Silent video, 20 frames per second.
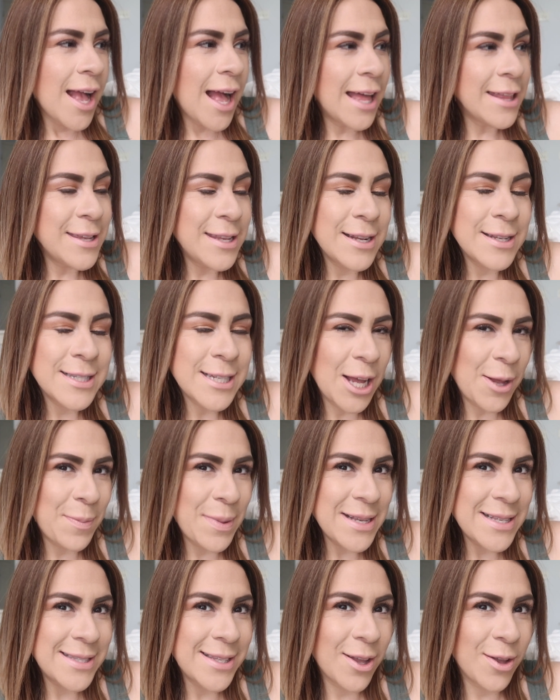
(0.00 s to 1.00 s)
I need to tell
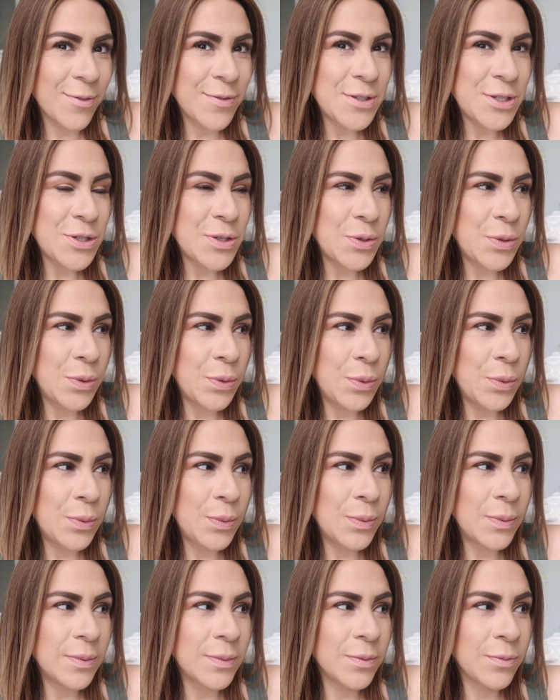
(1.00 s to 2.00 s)
myself
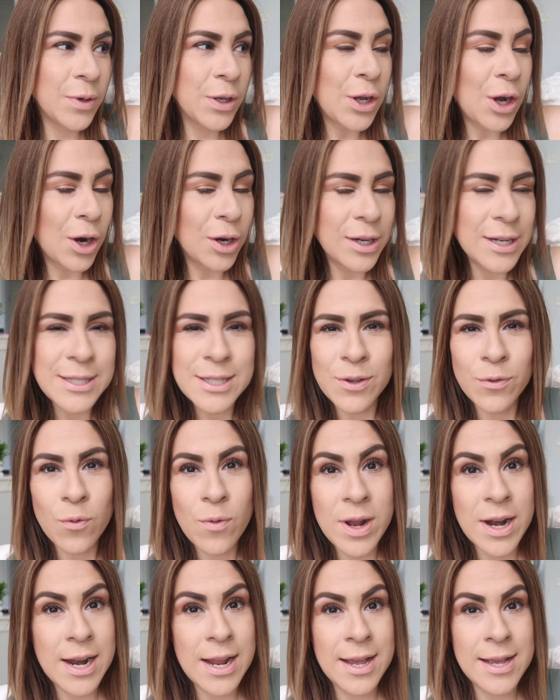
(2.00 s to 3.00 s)
to, regardless of
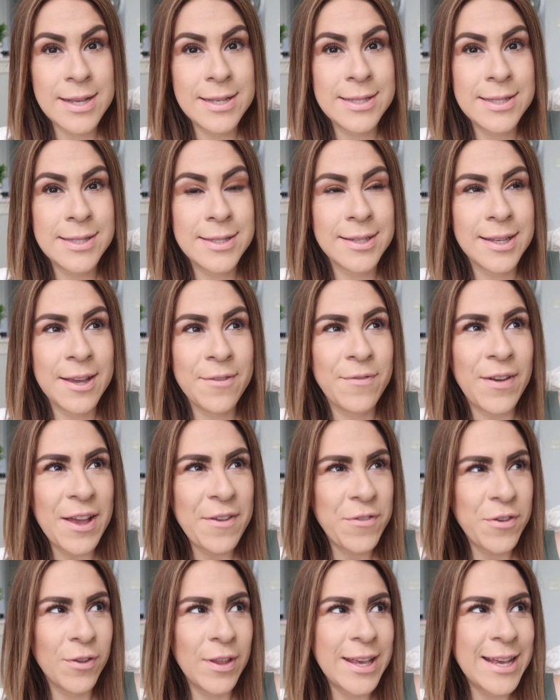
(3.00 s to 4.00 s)
what it is, if I
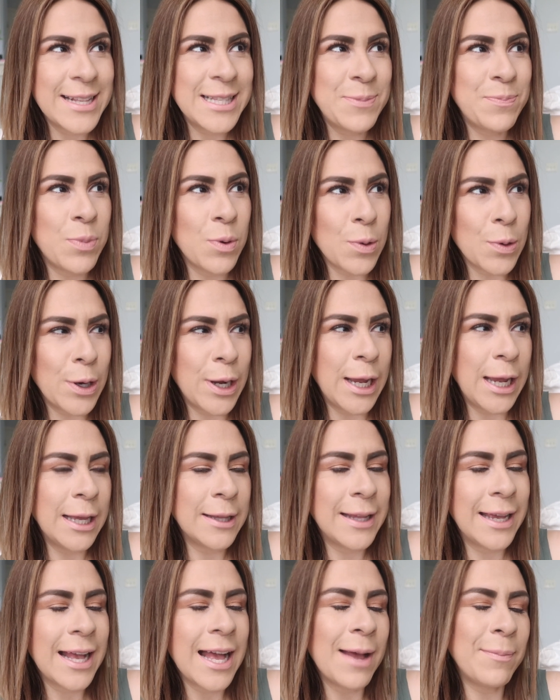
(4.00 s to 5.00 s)
feel like it's
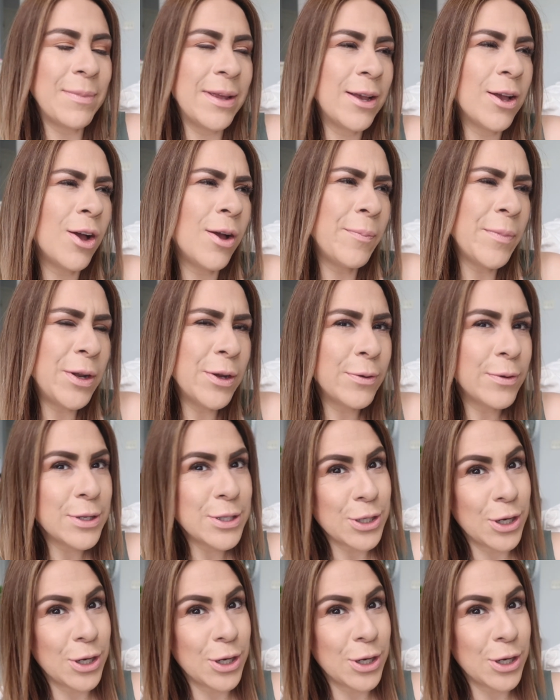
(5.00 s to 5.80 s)
boring, like I'm like, I'm gonna go to